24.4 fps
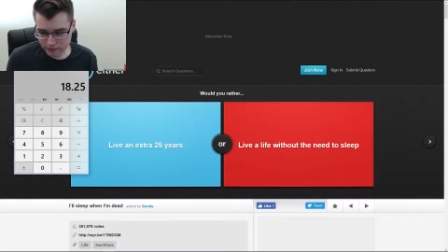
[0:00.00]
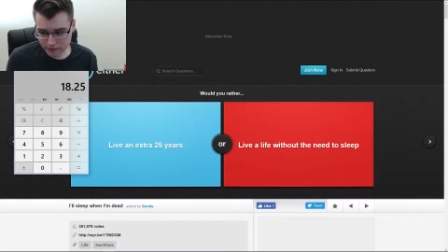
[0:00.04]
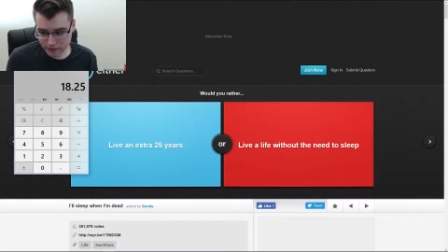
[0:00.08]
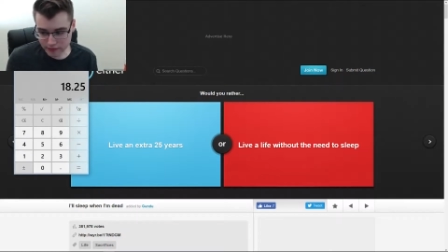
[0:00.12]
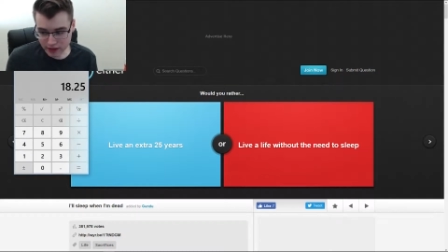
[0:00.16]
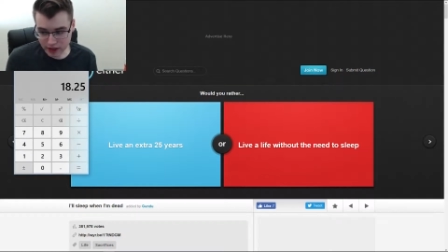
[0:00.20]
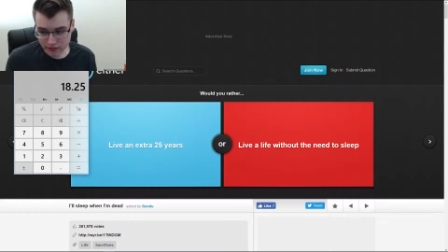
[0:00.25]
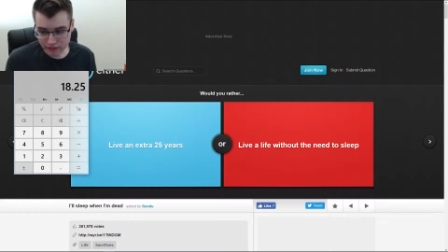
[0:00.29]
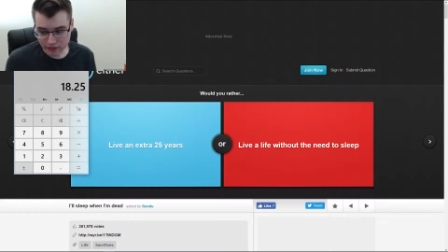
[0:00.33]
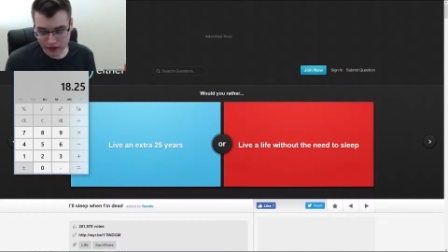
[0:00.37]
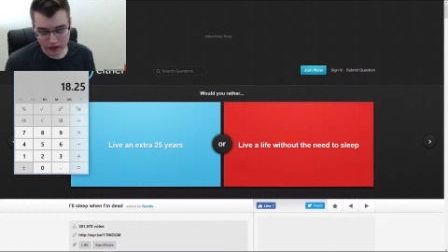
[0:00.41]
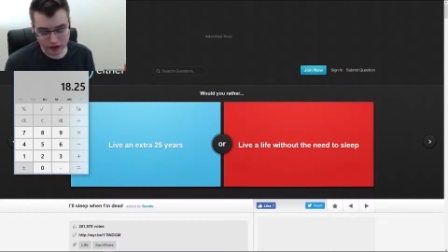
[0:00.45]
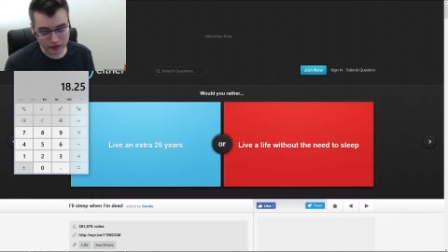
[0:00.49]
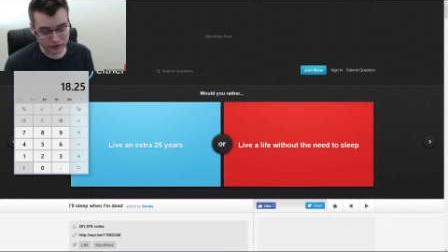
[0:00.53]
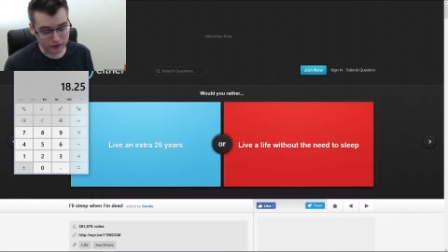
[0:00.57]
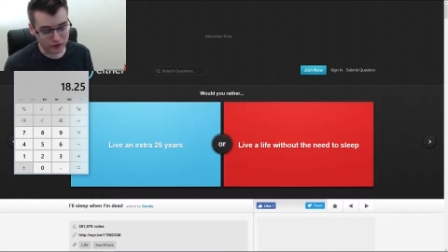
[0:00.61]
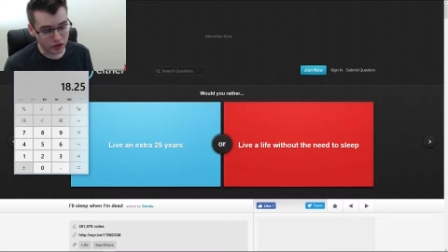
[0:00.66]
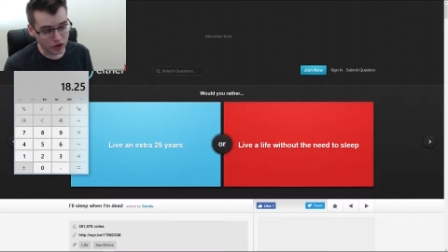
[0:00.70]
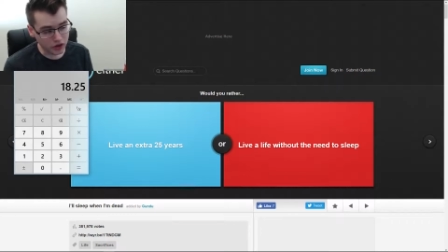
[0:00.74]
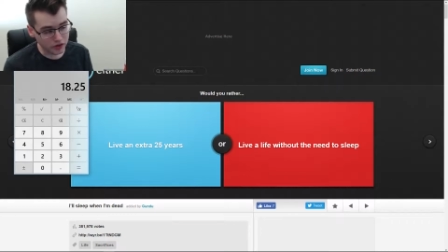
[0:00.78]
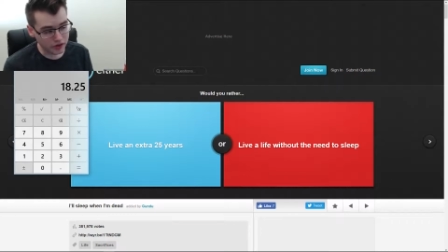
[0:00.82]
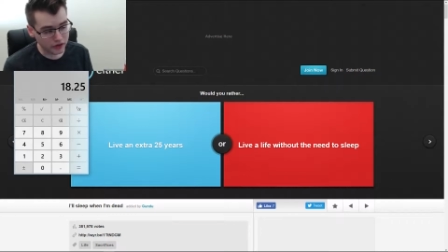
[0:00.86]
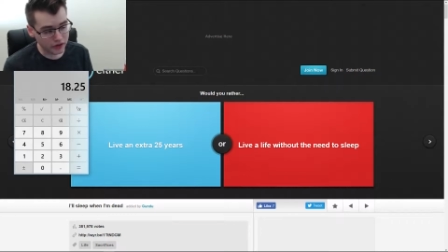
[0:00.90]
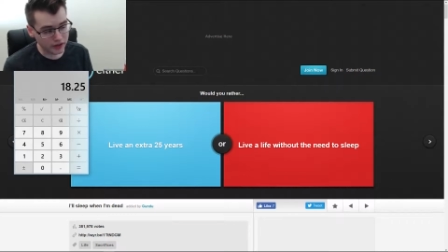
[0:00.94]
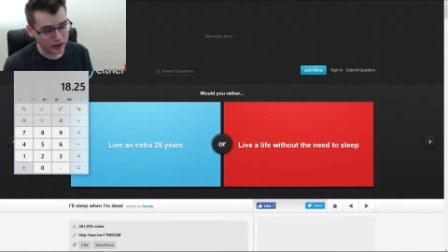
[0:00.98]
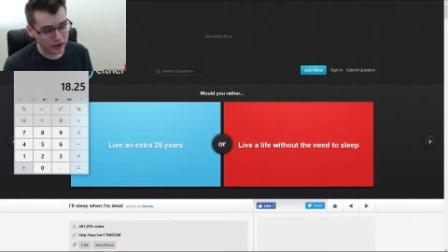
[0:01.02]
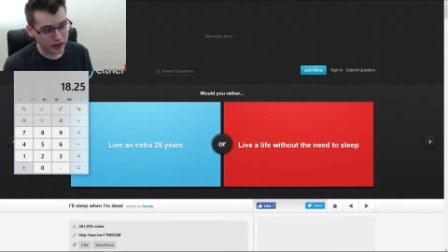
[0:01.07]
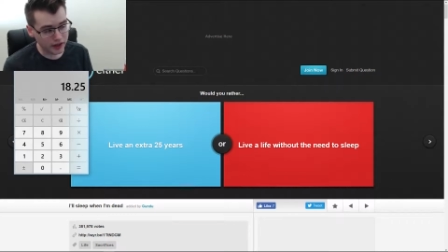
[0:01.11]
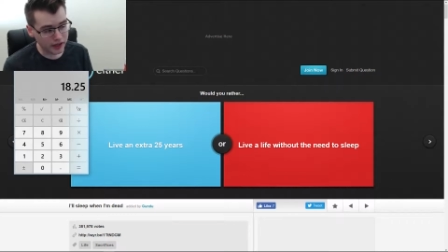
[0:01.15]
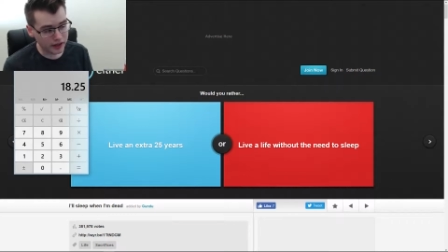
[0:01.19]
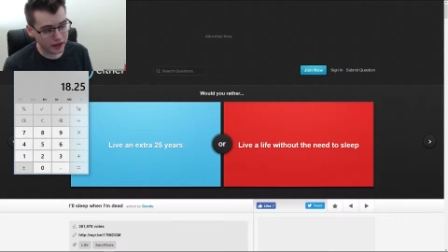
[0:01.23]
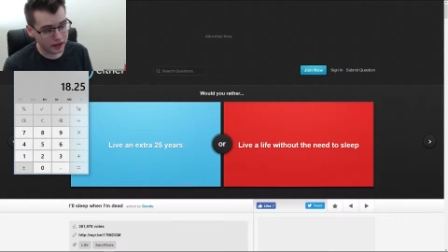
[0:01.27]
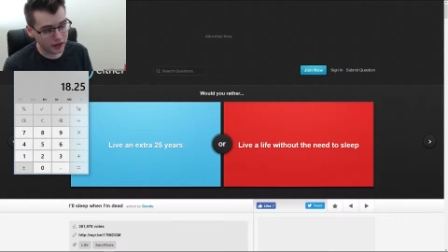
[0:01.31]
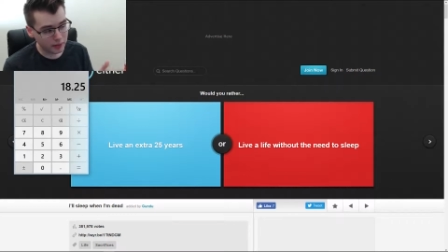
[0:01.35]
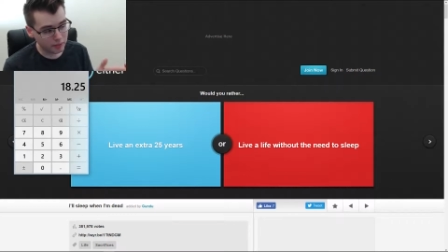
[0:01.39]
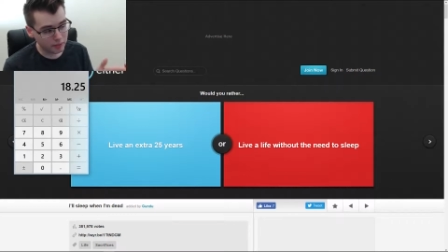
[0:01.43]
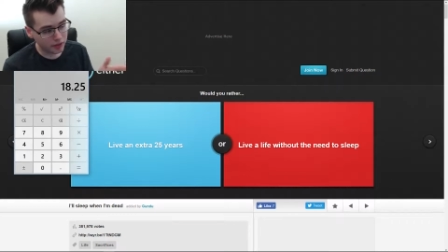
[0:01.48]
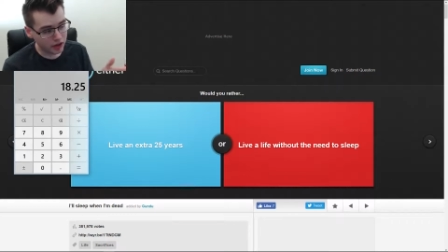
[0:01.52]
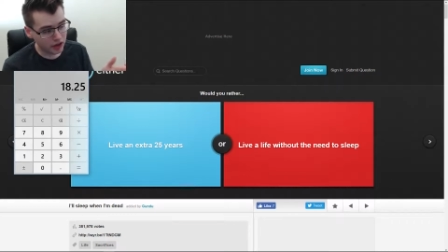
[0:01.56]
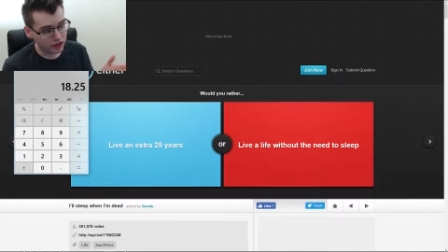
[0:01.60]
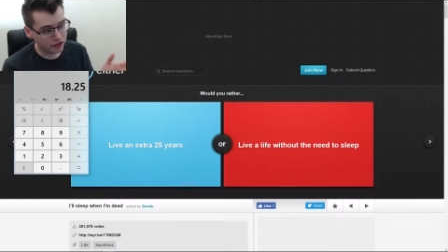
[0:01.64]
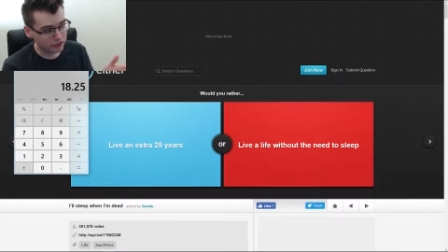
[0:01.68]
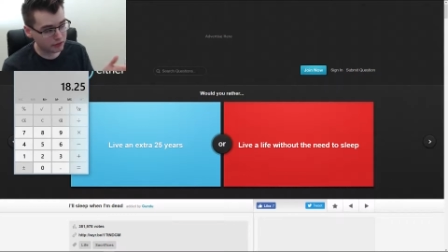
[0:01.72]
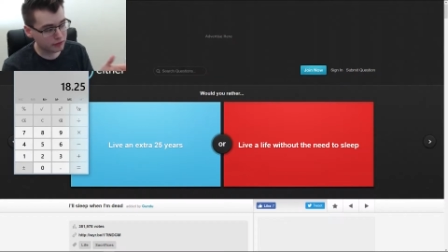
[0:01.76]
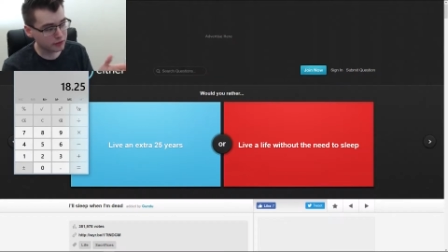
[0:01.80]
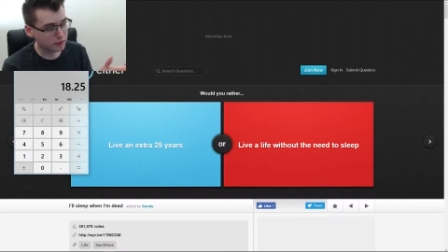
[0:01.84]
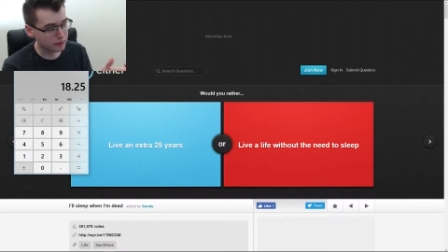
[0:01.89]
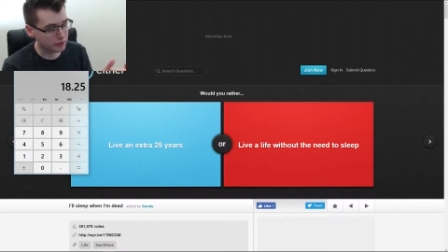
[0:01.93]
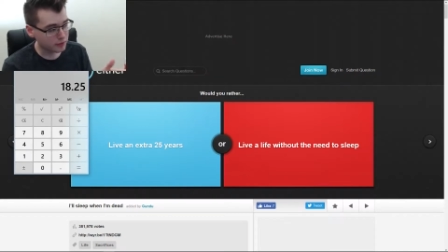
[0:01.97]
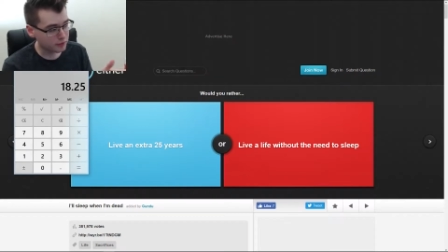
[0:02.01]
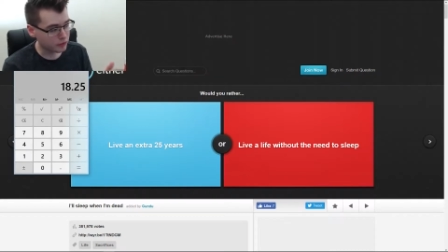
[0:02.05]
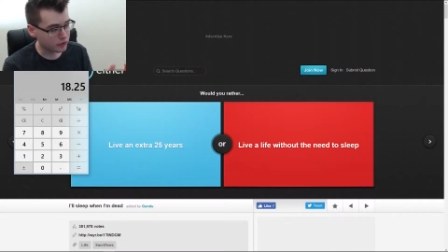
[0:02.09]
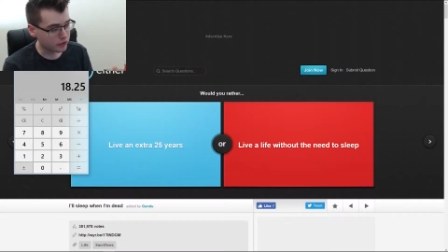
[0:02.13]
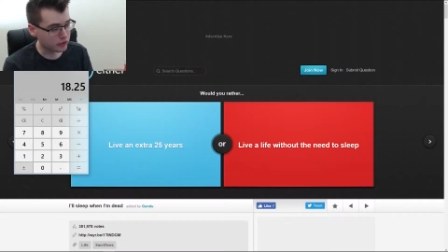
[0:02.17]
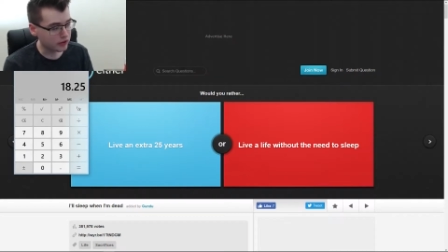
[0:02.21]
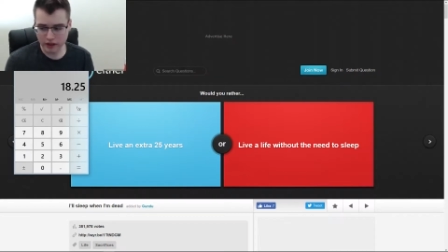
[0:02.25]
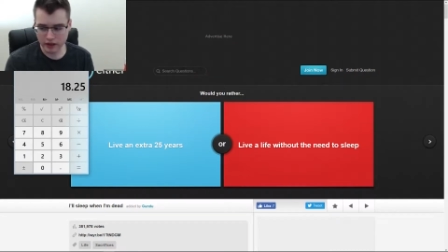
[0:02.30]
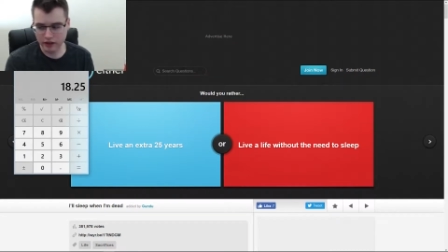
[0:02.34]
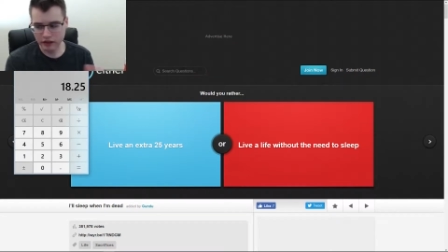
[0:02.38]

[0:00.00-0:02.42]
If I live longer than that, possibly more.